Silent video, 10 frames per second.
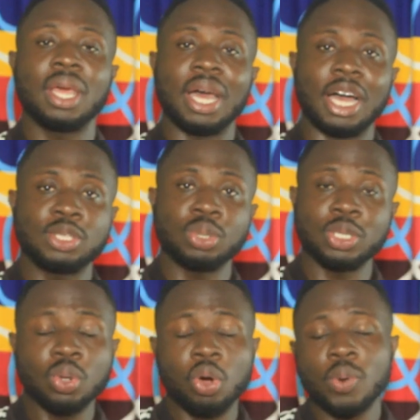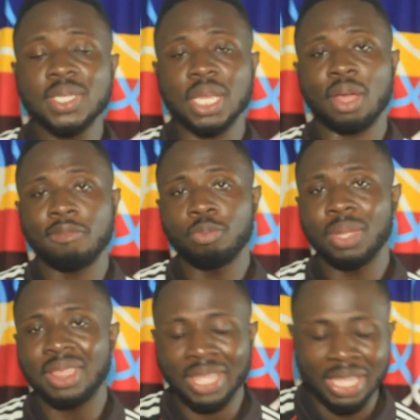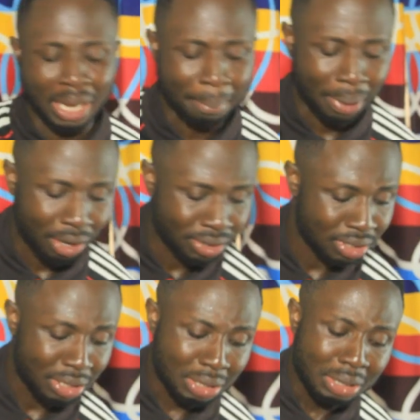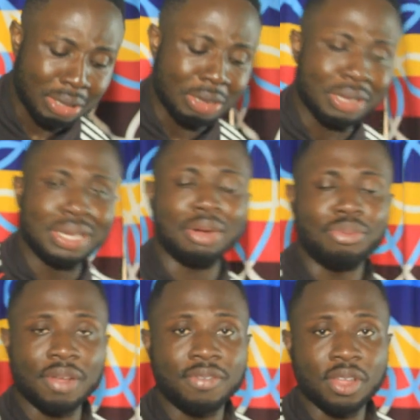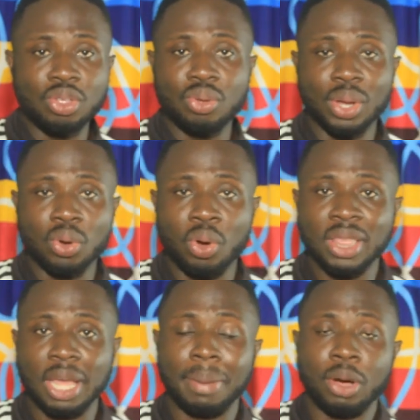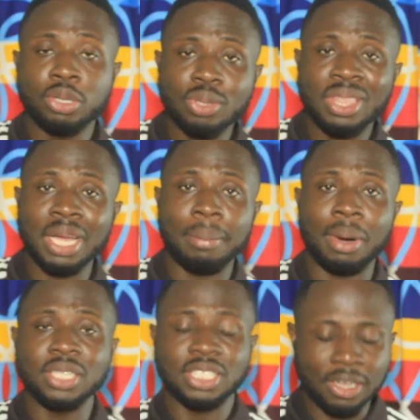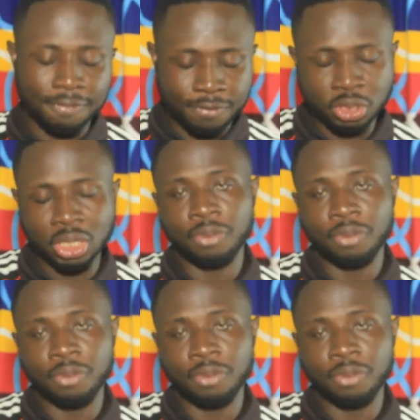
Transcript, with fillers: at all it's not always that you have to be thinking about the revenue and all that, but also think about the future